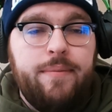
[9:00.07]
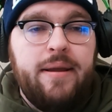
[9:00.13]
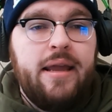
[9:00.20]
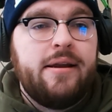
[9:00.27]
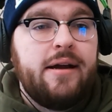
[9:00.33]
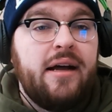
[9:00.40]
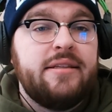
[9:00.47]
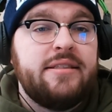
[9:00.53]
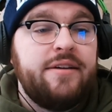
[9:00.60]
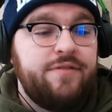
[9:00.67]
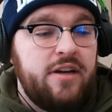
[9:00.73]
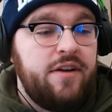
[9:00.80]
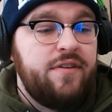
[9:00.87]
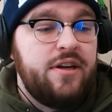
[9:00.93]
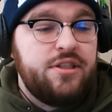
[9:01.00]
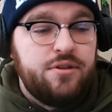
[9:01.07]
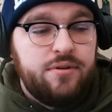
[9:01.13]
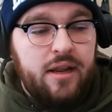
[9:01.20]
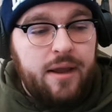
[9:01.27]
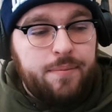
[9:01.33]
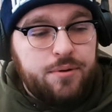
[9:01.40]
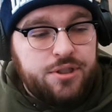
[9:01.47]
NBA content very, very
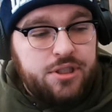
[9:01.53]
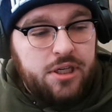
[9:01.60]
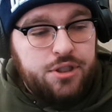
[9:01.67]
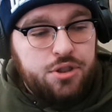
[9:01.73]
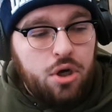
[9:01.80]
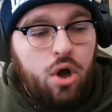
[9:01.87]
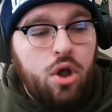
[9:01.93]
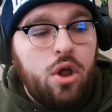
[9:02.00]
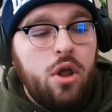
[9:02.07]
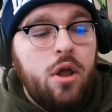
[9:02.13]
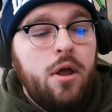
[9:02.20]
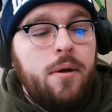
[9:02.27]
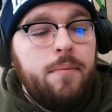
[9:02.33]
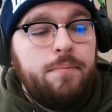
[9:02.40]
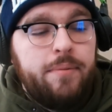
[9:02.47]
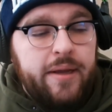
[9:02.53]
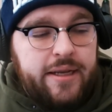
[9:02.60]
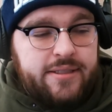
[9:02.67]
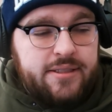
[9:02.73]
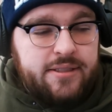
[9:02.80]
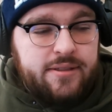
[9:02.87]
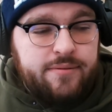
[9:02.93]
soon. I appreciate y'all.
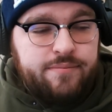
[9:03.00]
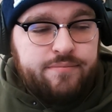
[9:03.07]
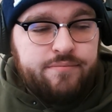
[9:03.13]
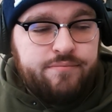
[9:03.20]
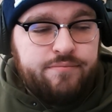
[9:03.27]
Peace.